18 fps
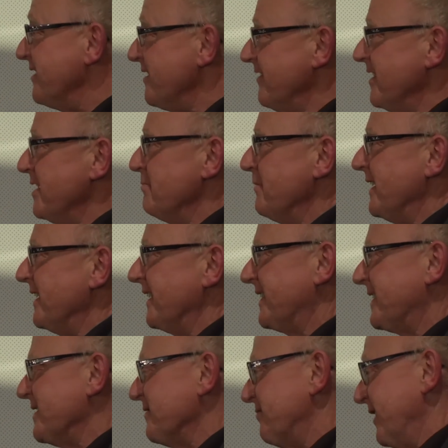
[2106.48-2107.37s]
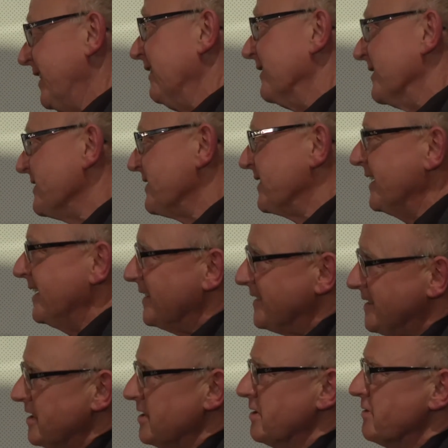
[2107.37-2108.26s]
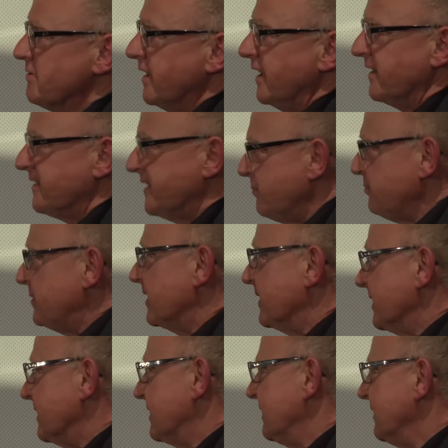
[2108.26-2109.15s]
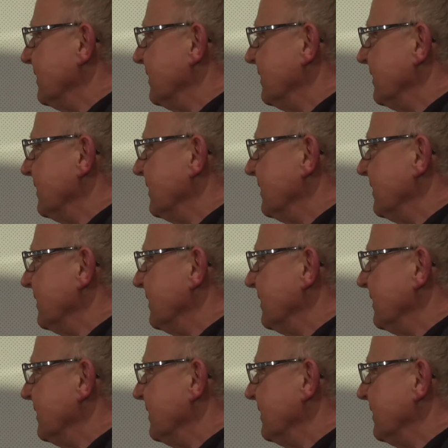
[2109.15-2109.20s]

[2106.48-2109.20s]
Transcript: will make failures, and they accepted it.